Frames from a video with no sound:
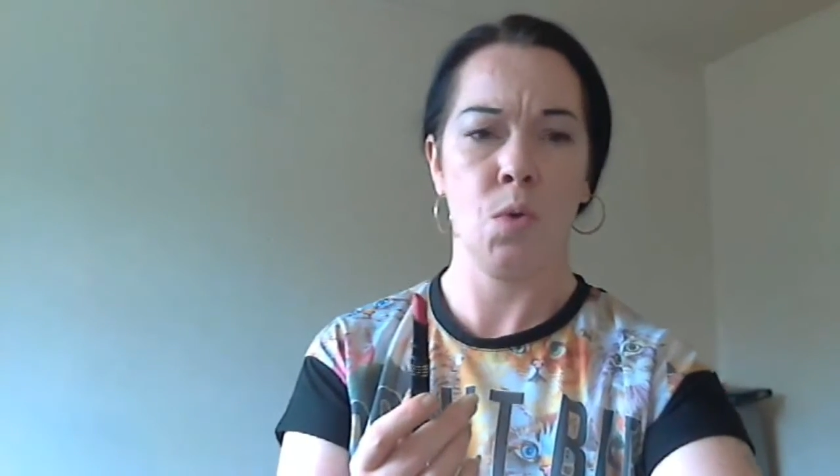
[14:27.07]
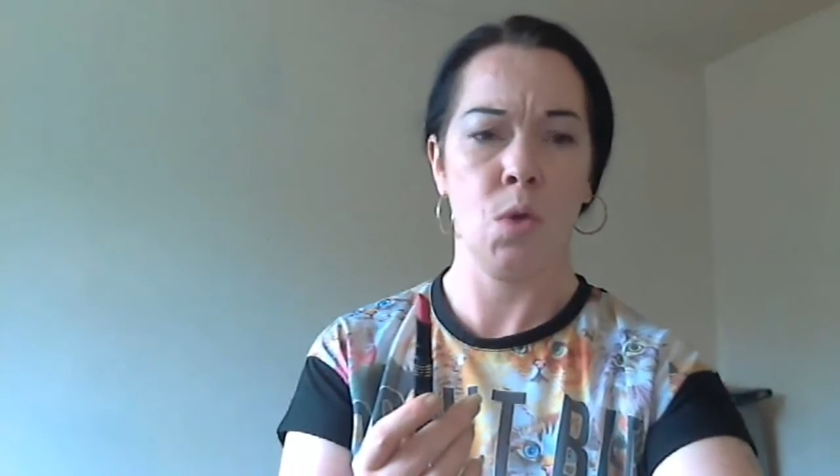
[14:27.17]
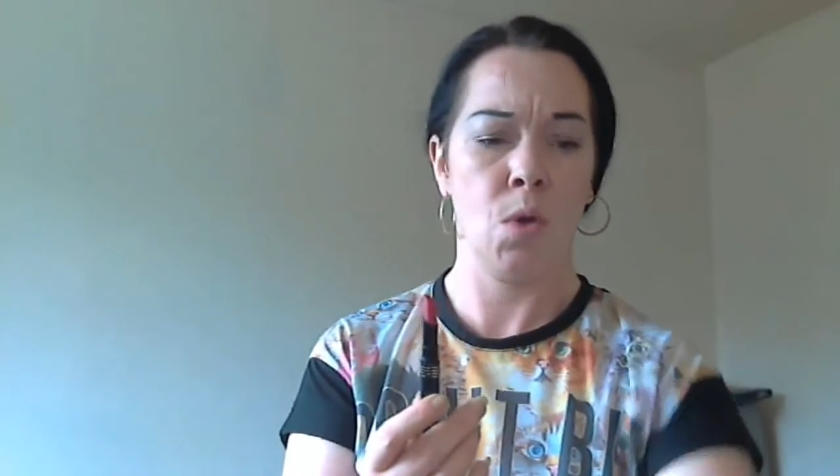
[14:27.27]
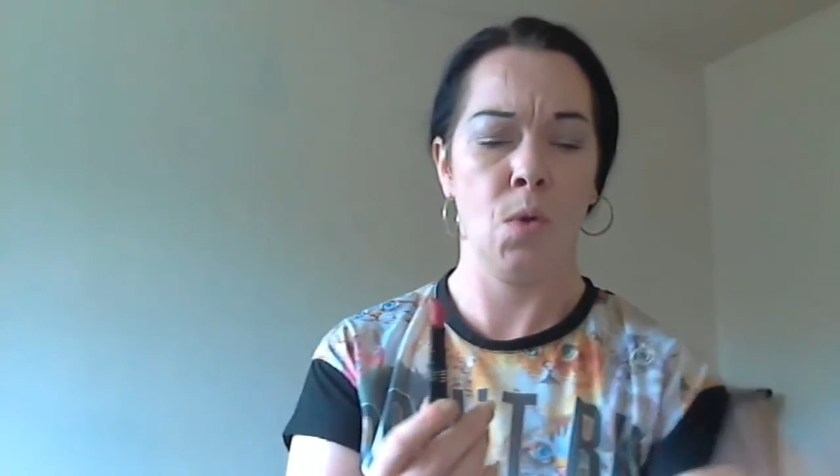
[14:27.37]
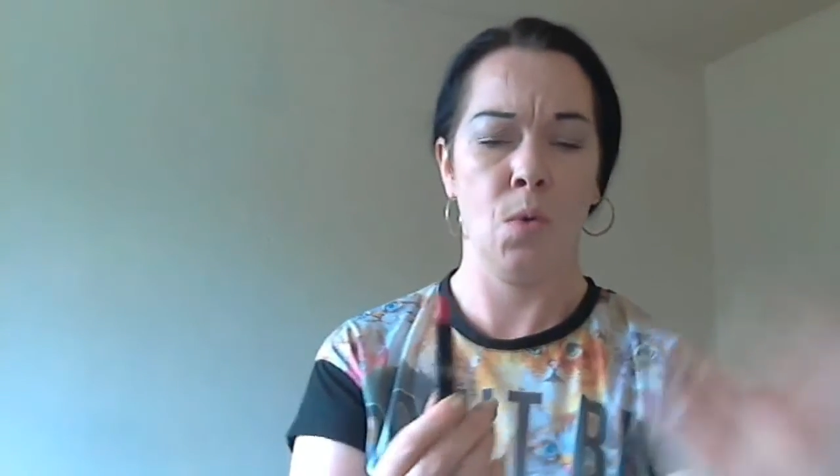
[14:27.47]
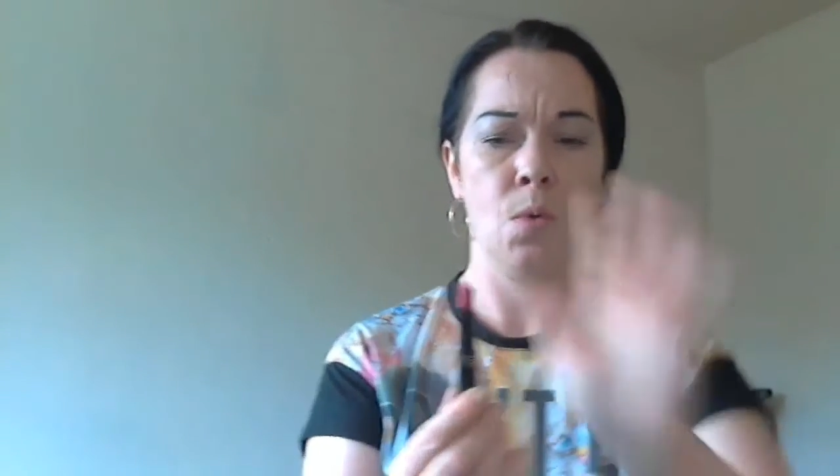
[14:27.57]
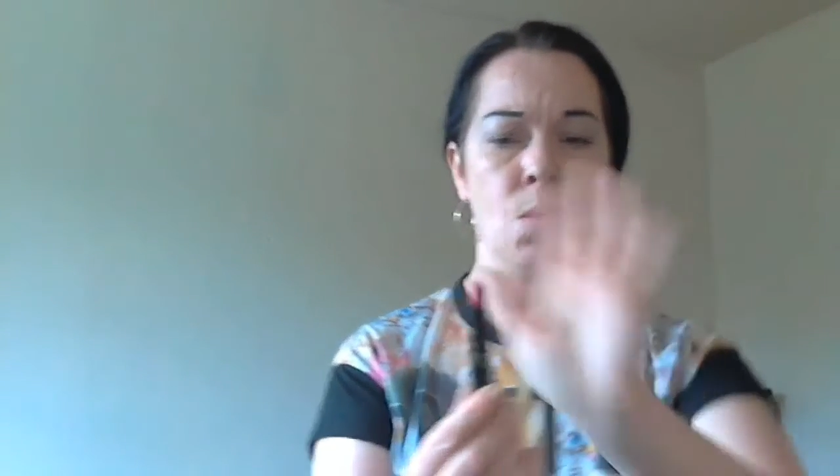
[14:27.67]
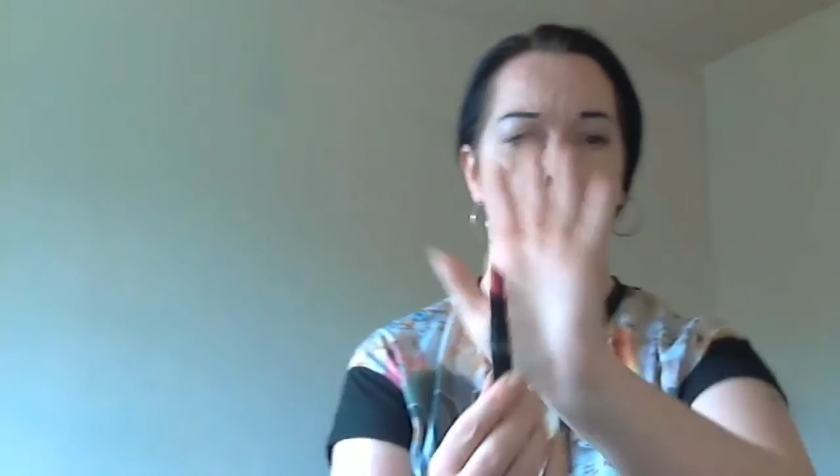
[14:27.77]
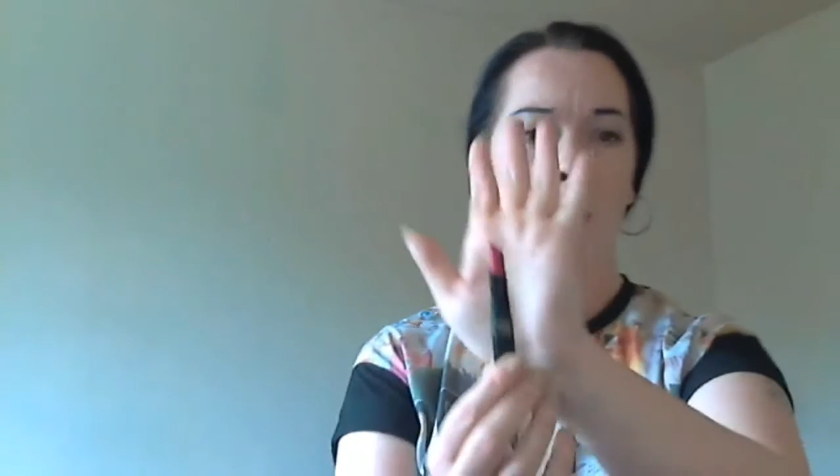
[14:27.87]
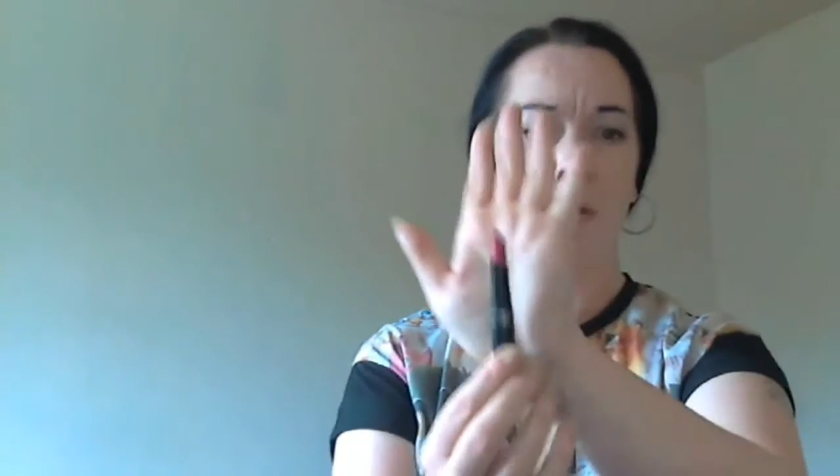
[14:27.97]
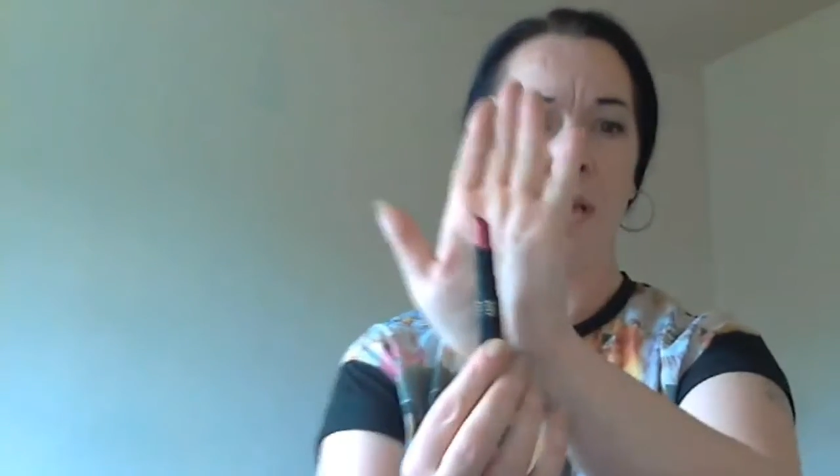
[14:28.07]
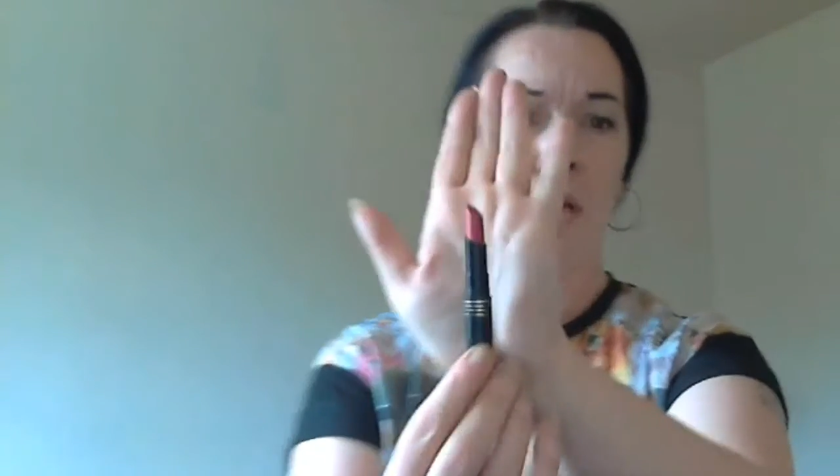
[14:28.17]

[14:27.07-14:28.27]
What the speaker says: you what it